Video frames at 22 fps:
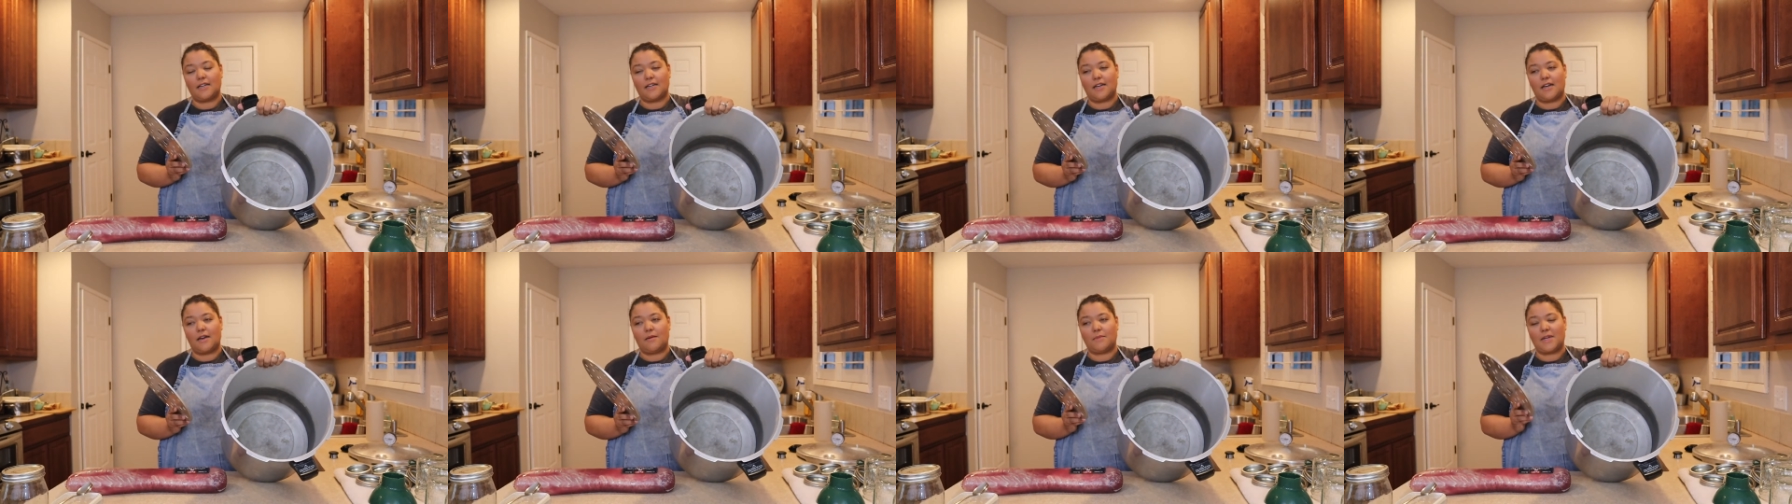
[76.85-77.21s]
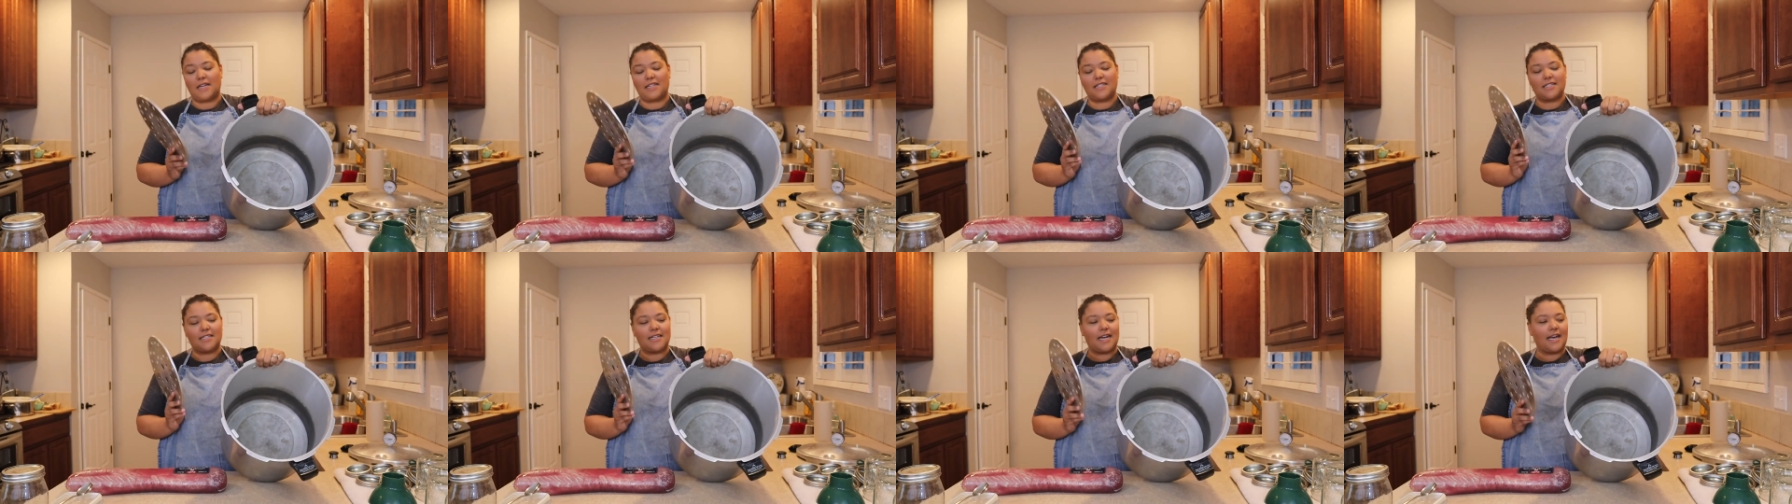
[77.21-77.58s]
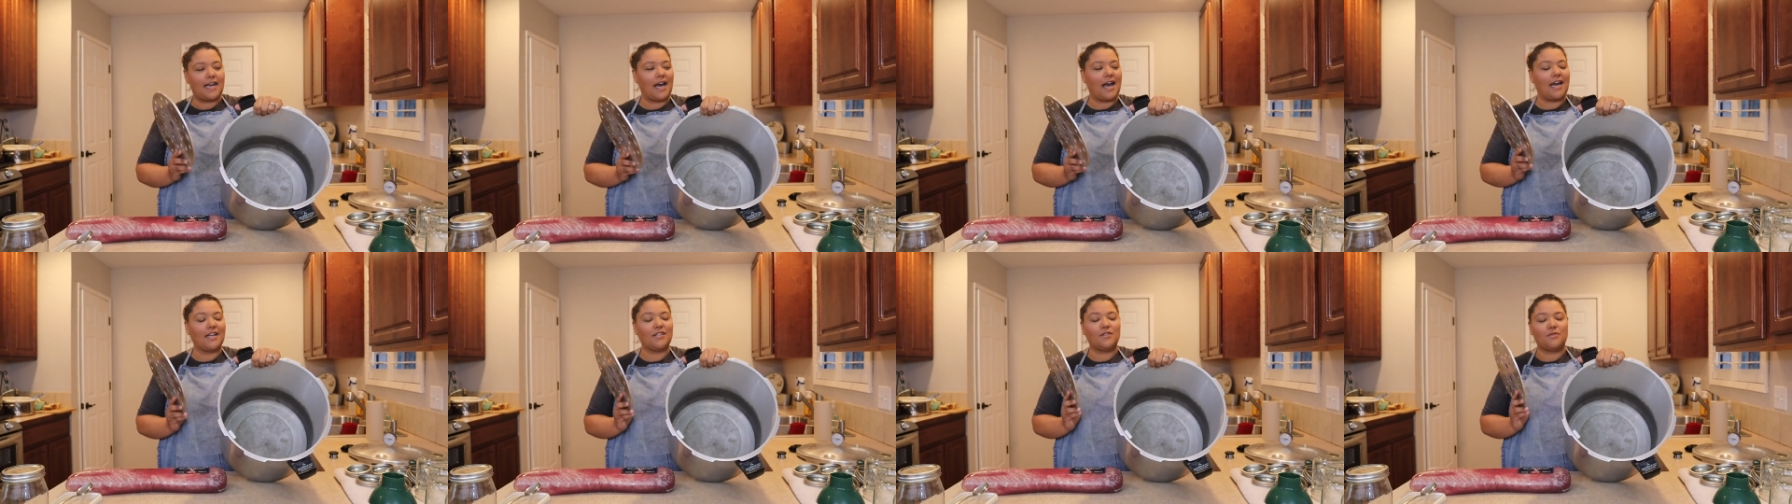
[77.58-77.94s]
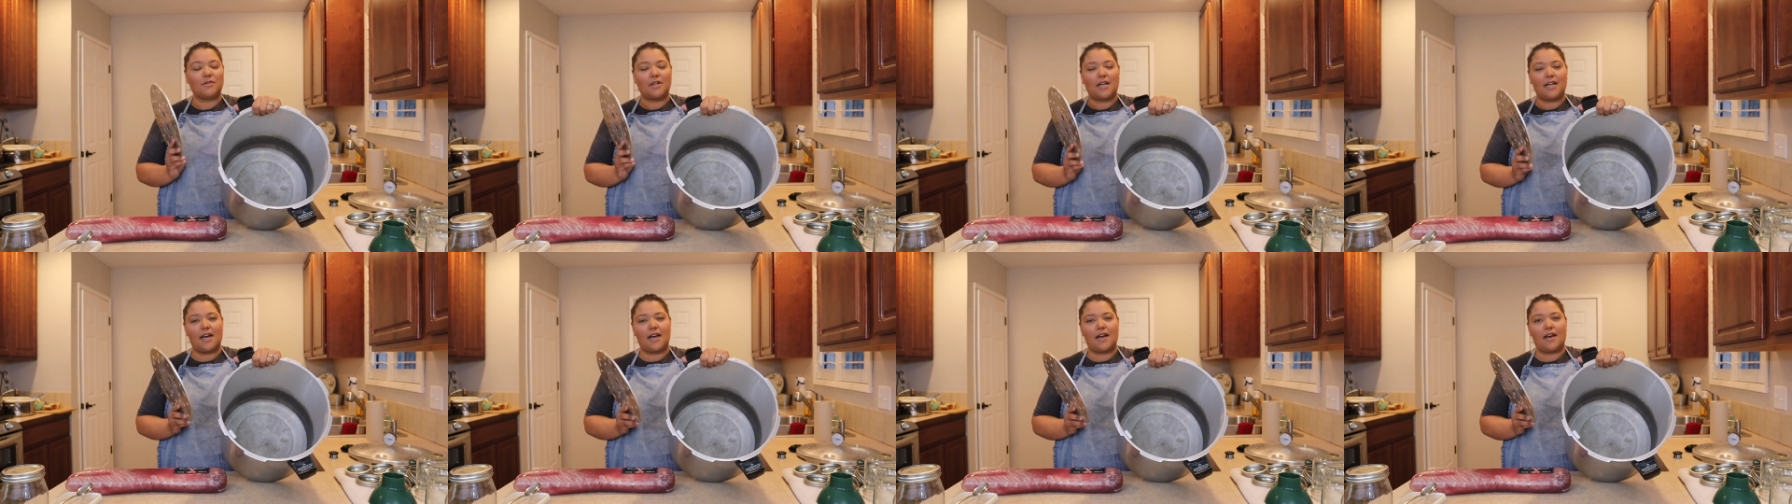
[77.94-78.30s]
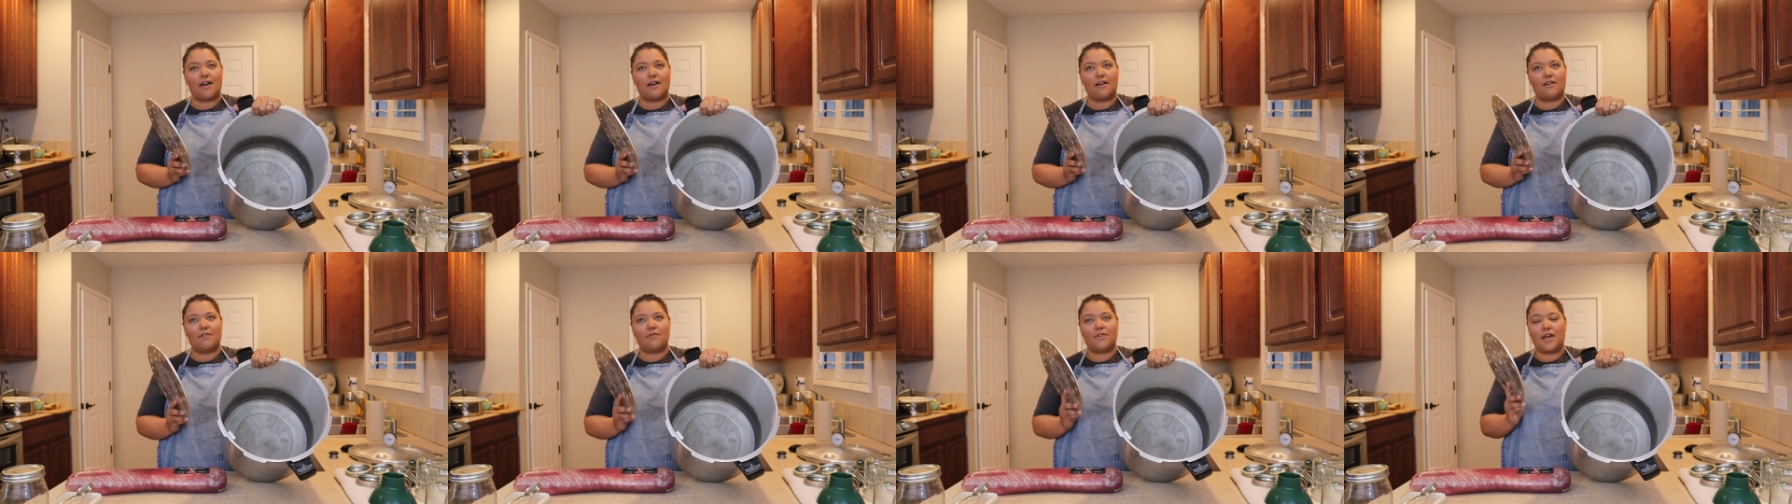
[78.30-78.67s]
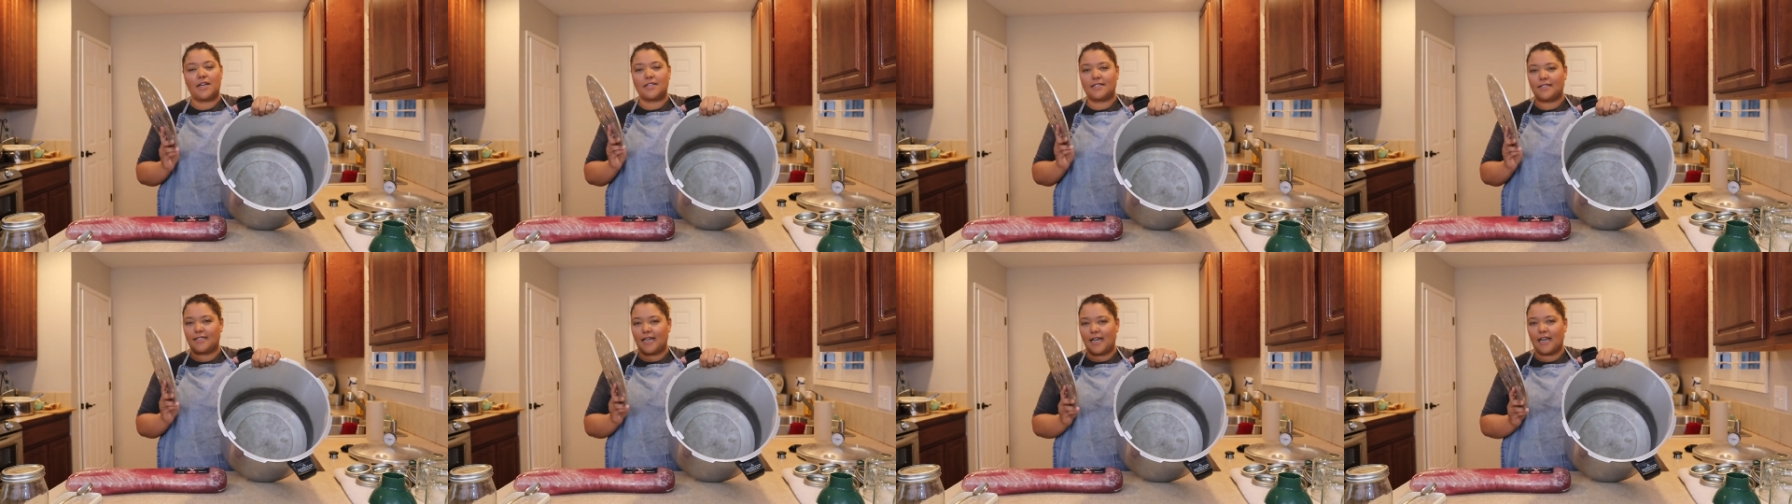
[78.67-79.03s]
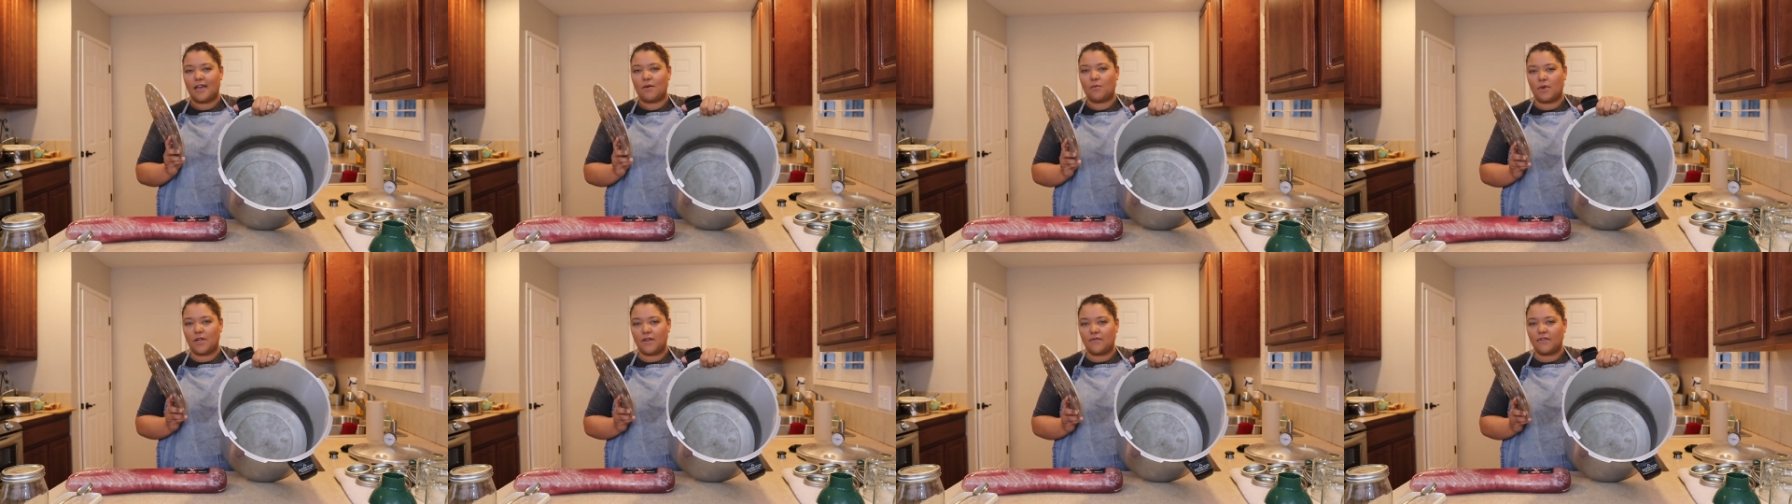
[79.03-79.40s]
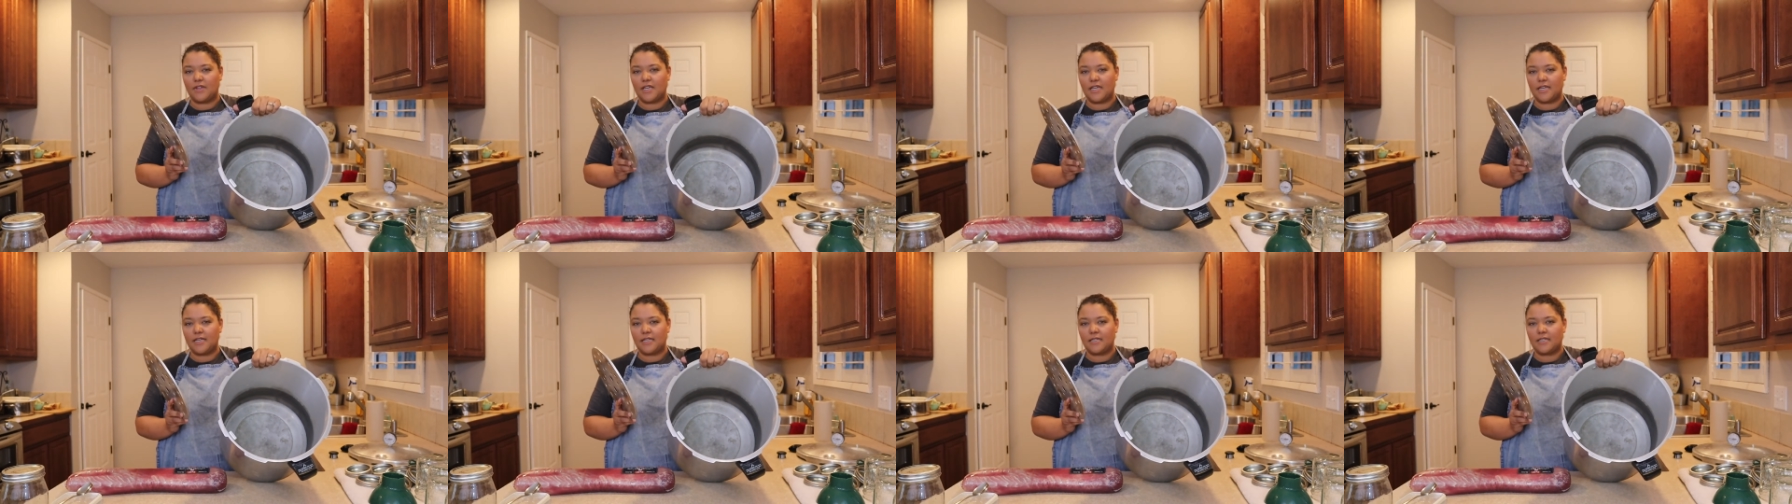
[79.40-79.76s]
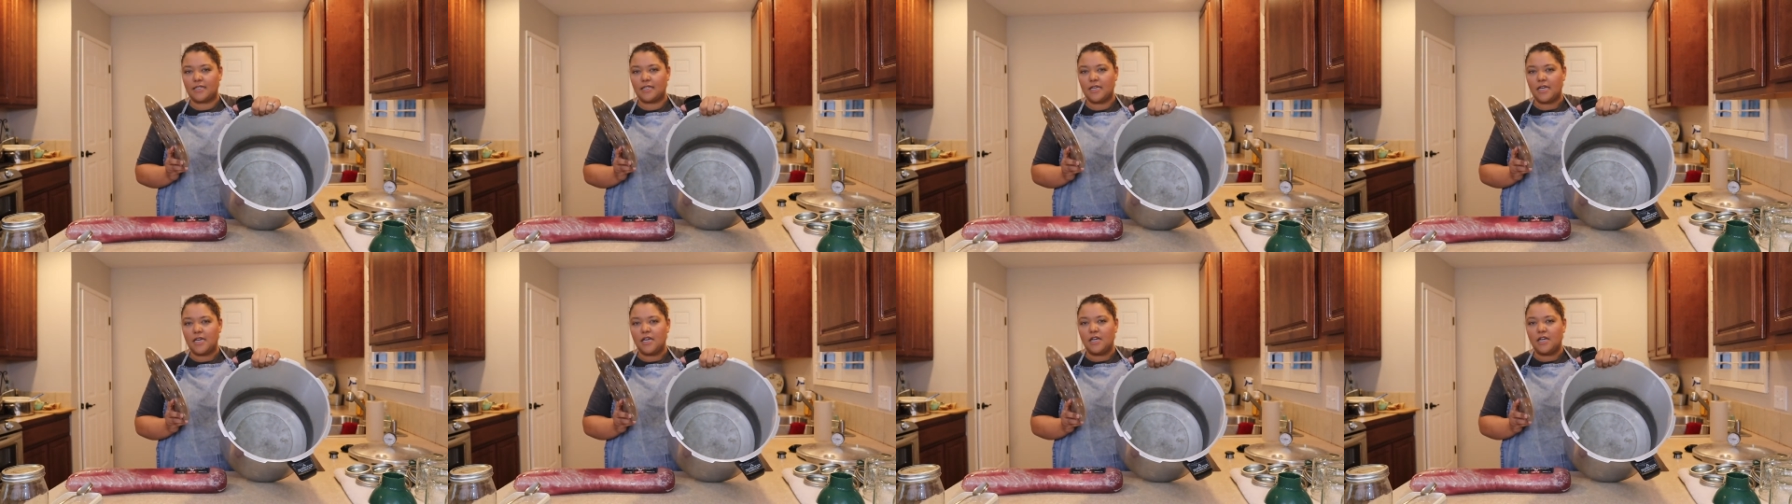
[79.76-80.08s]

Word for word: Um, like today, I do not have a second one of these